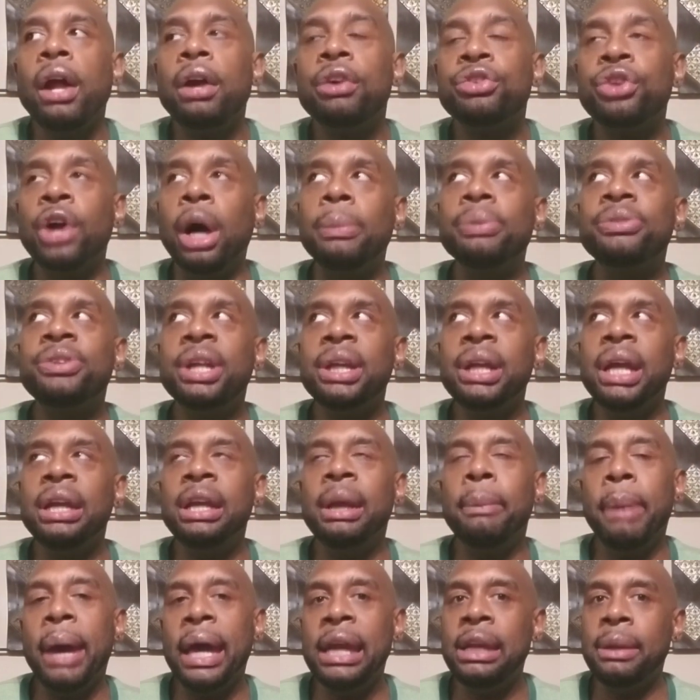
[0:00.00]
So I'm sitting there
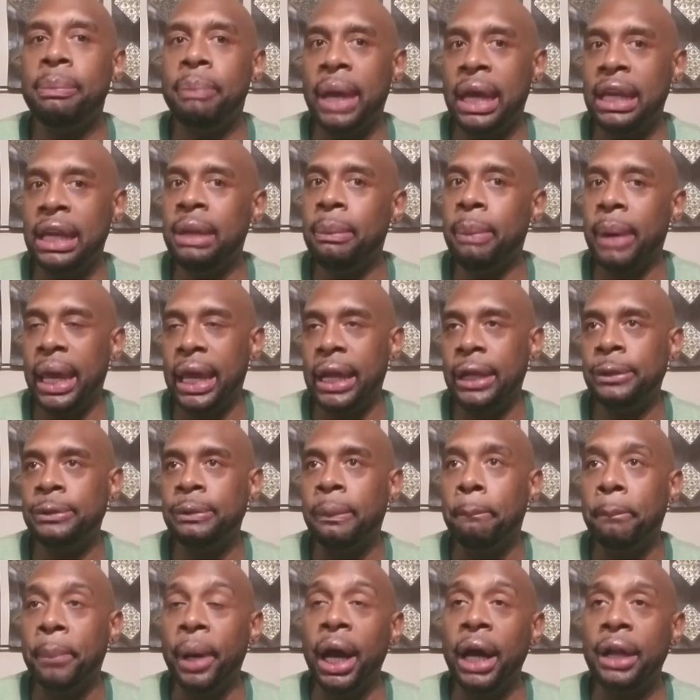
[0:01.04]
debate, debate, debate.
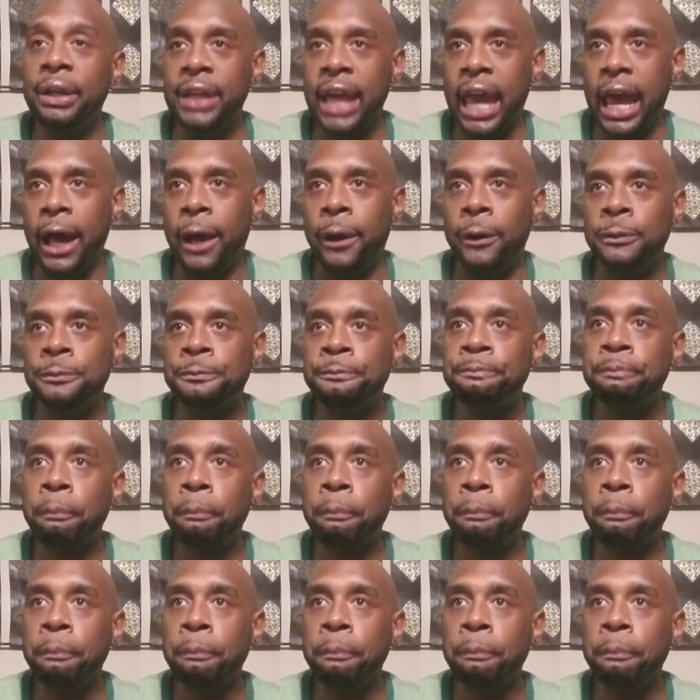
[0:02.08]
But now,